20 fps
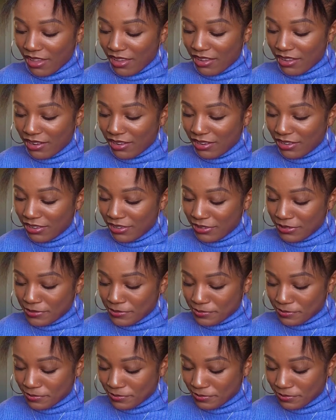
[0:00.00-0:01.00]

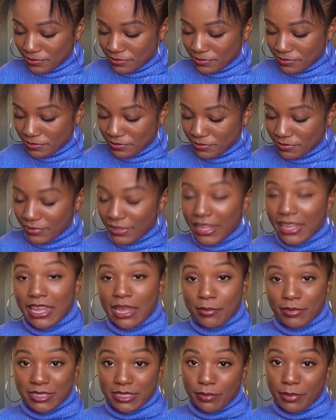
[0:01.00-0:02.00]
um it came
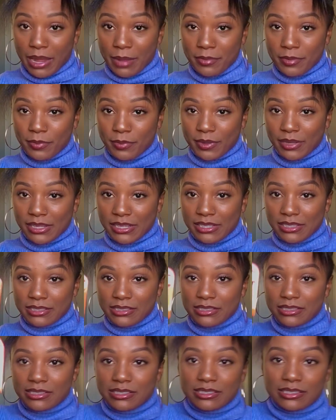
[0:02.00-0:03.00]
with some bobby
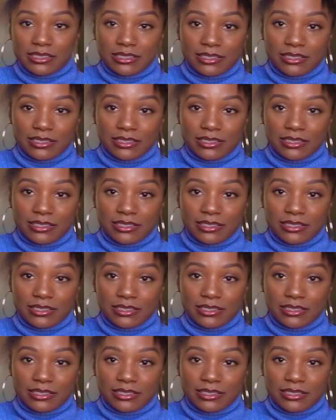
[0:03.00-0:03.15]
pins